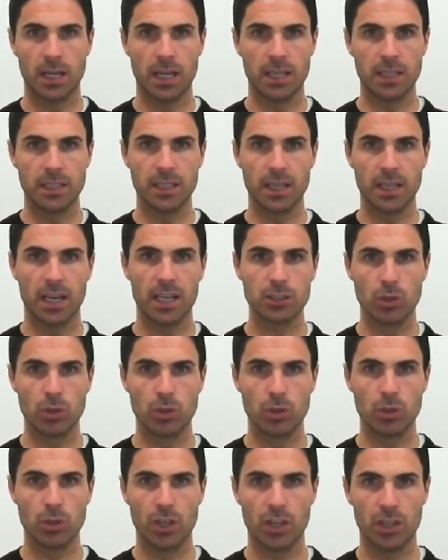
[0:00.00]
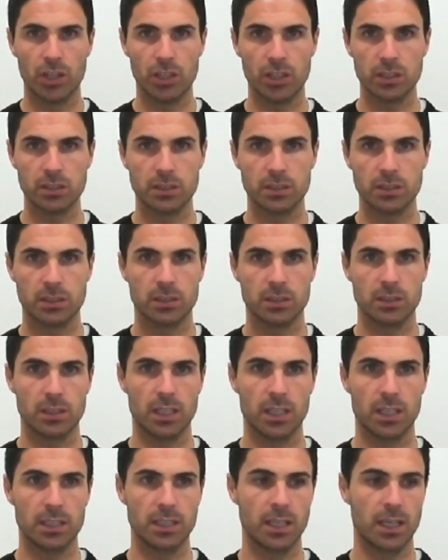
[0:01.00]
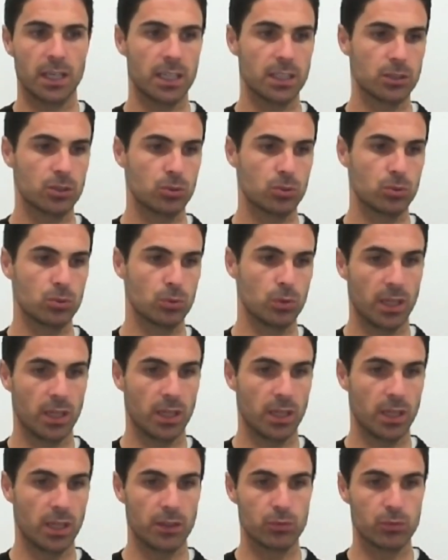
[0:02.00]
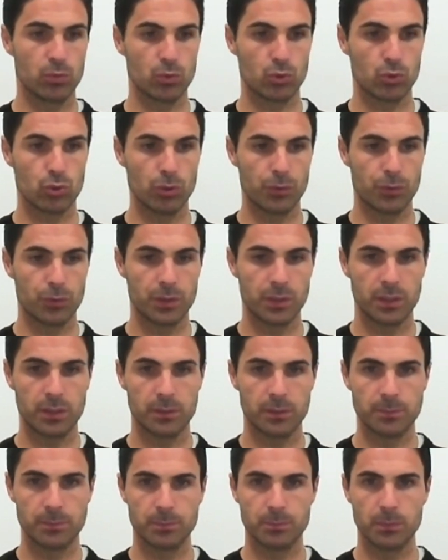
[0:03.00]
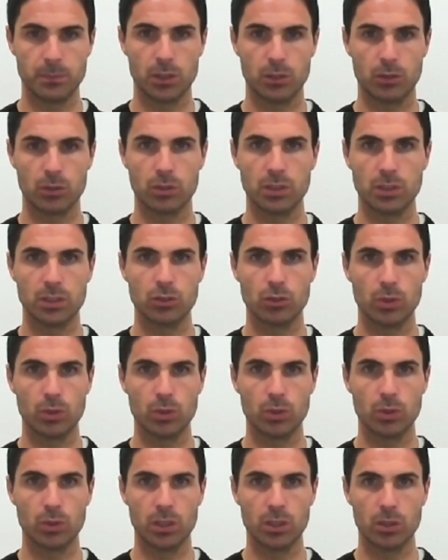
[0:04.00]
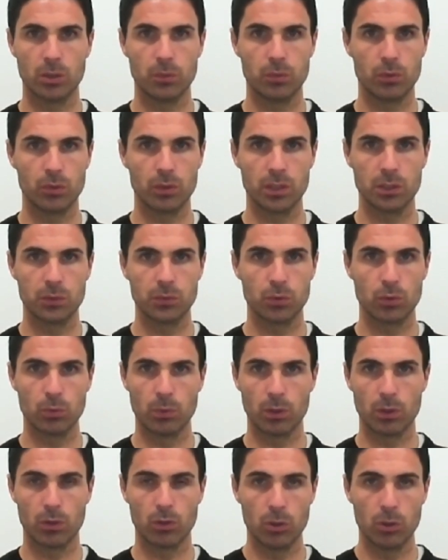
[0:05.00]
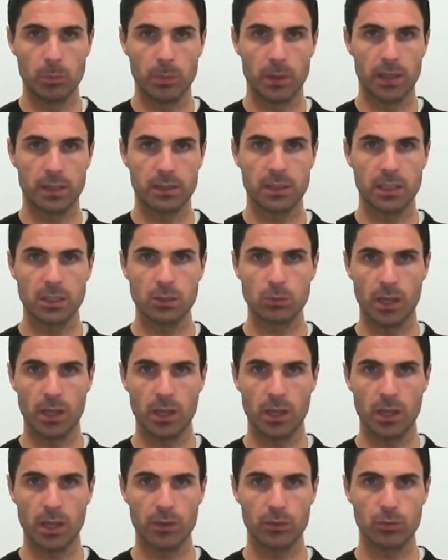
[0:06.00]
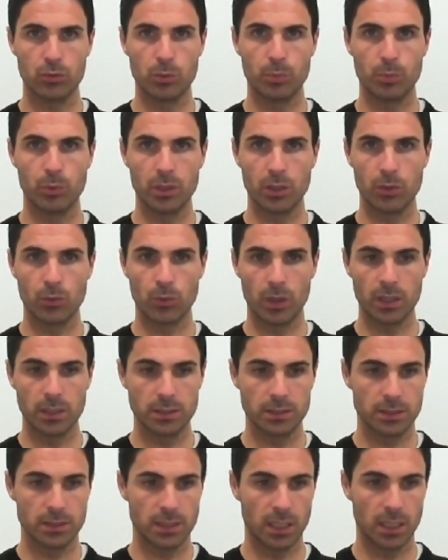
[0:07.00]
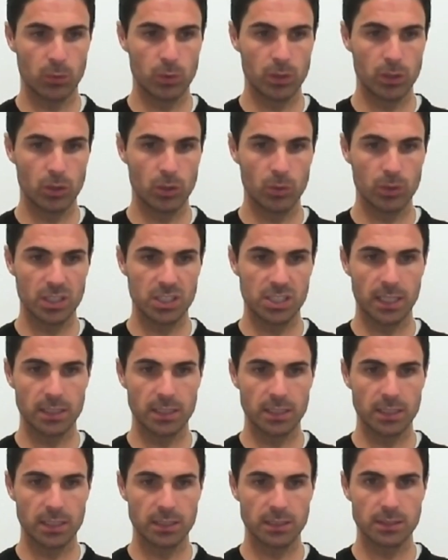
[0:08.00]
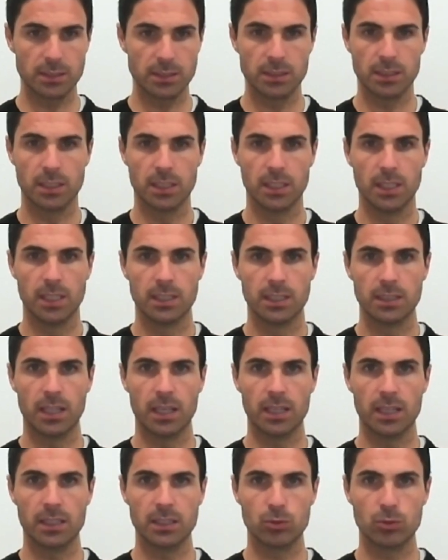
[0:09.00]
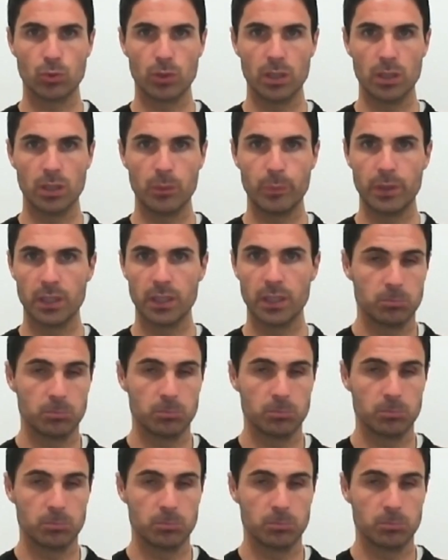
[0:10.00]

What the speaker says: And it has to hurt. And we have to suffer, because it's not good enough for this football club. And that's why we have to put it right. And we know the challenge that is really big.